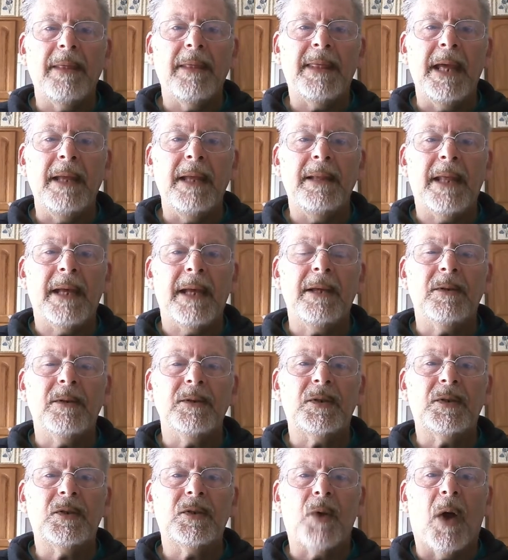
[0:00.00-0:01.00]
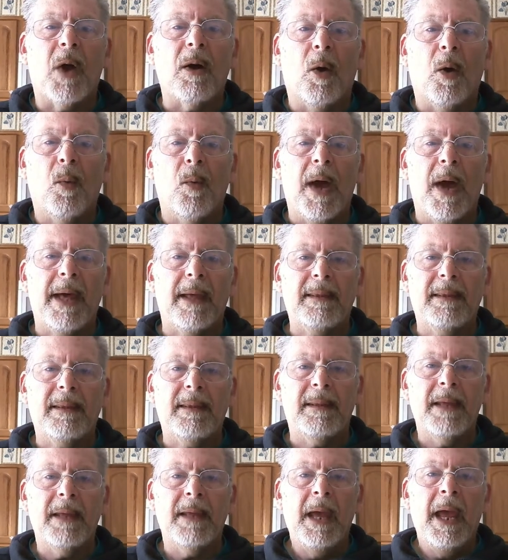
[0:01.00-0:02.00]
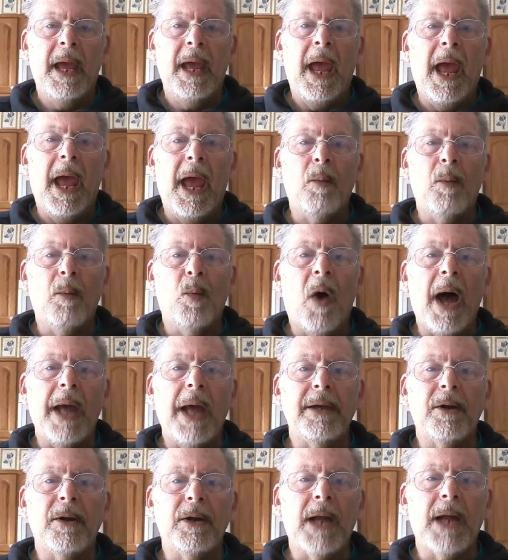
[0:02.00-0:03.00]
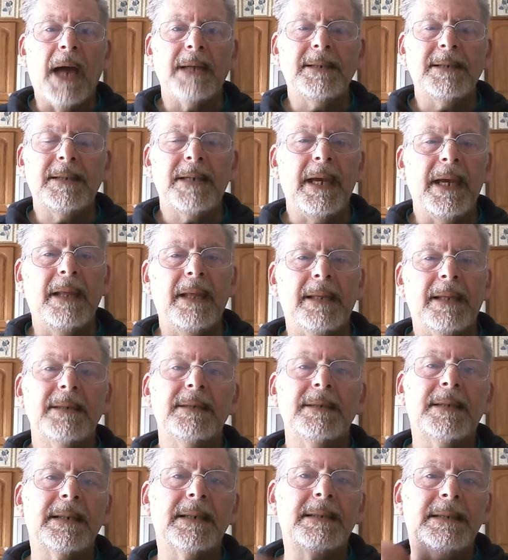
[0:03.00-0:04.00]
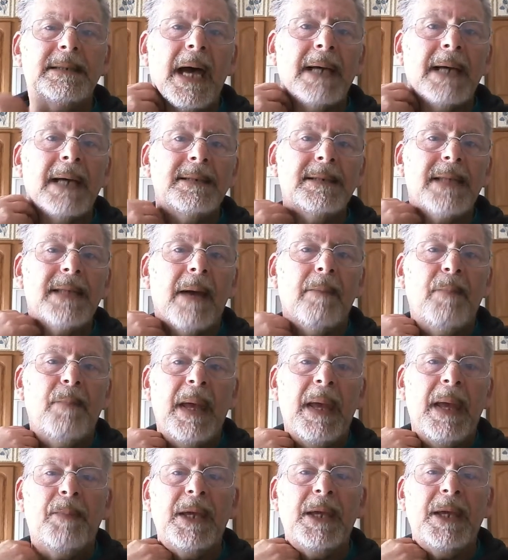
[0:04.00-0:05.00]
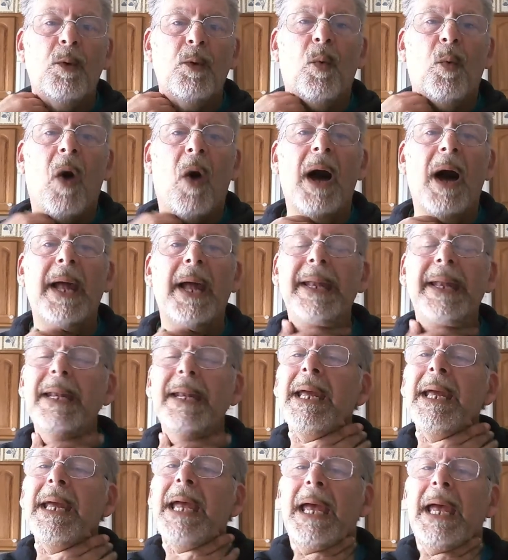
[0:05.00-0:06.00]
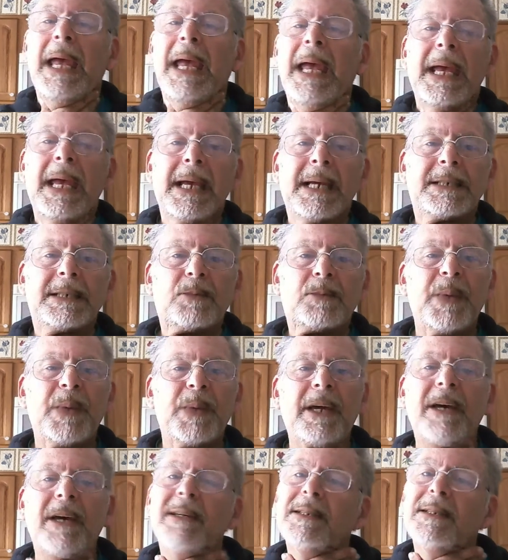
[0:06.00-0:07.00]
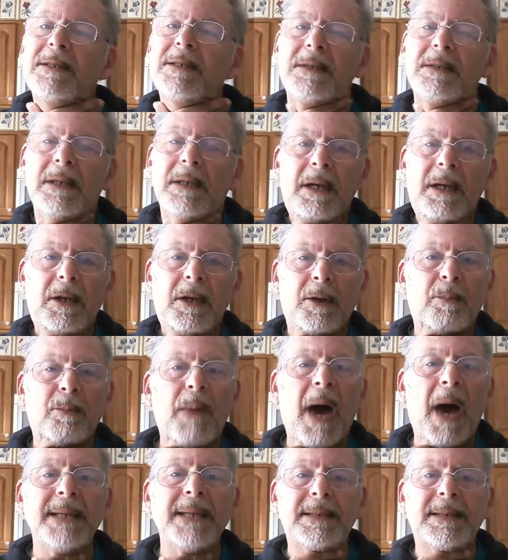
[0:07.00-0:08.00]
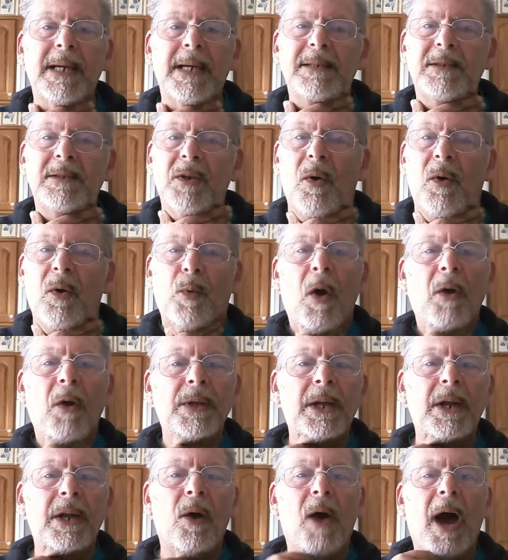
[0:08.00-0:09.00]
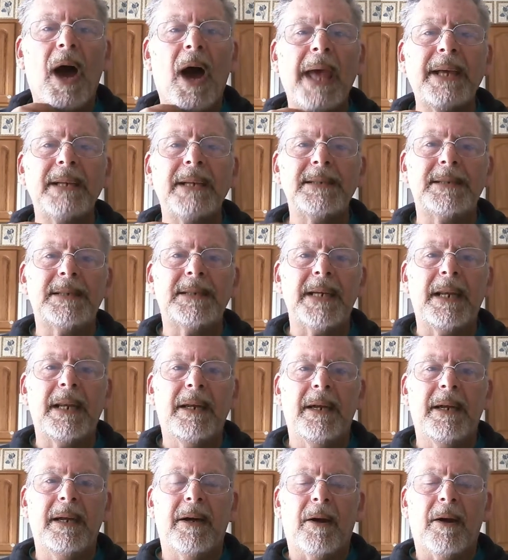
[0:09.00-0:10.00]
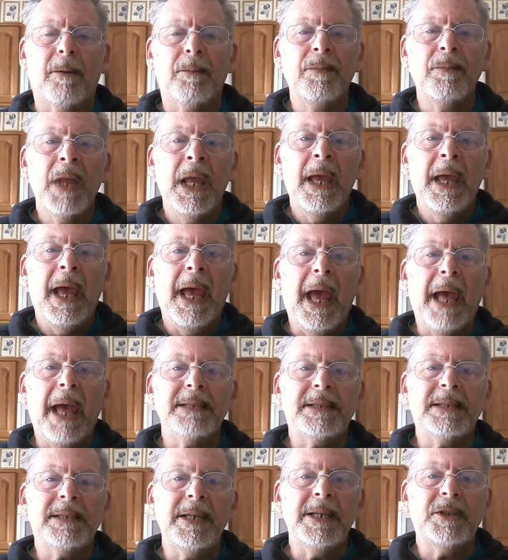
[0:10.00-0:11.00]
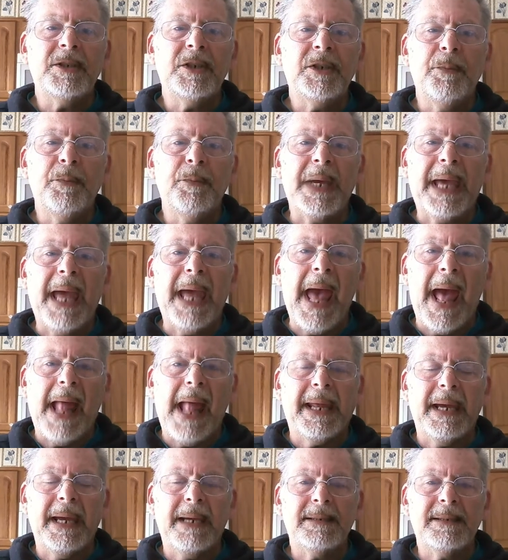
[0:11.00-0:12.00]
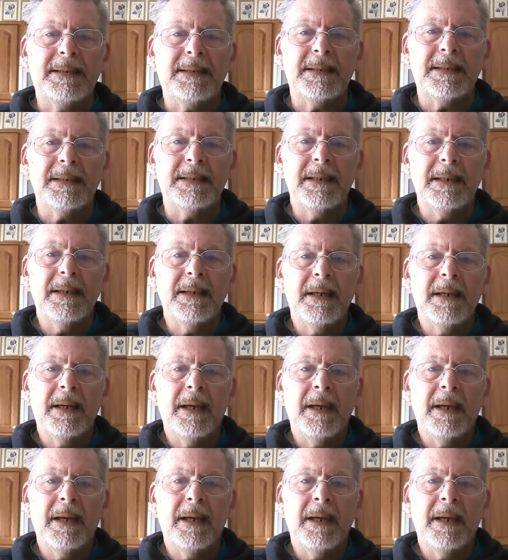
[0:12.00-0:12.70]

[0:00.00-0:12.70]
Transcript: I think that you struggle with, and why you're not seeing the success that maybe you want, is because your mindset's all wrong. I could sit here and teach you mechanics